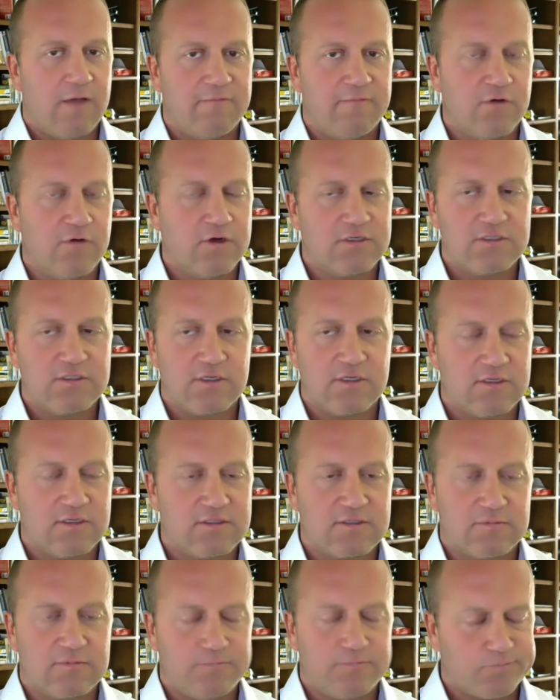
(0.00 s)

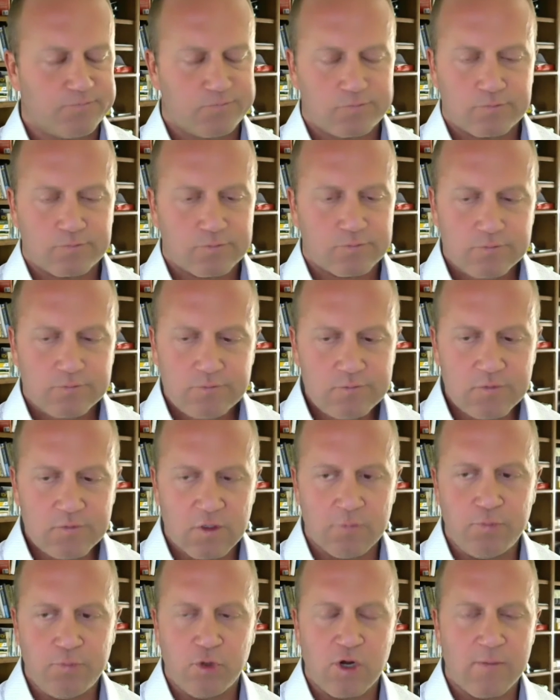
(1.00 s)
Versus
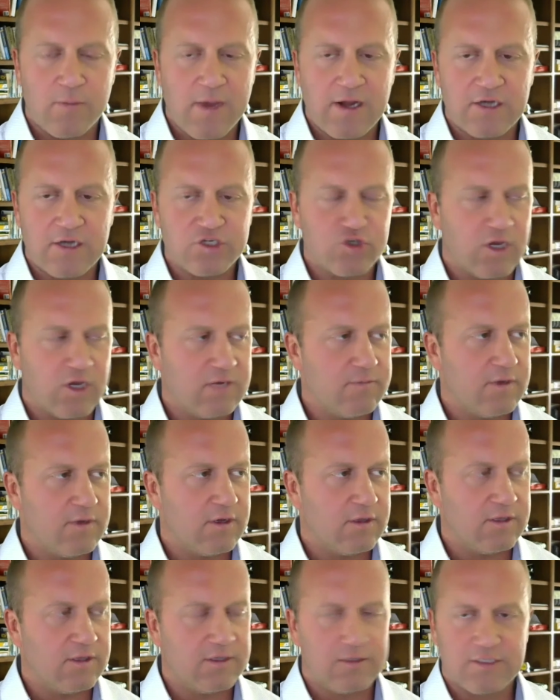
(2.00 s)
put them on a
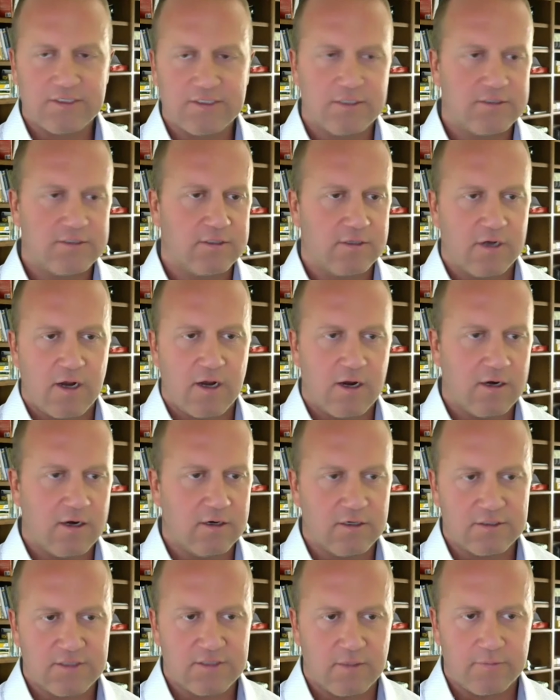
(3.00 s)
treadmill and listen to their
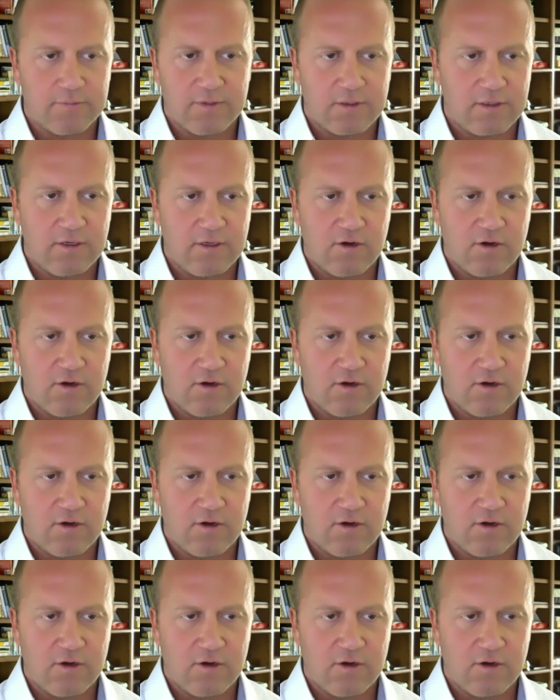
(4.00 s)
heart or something.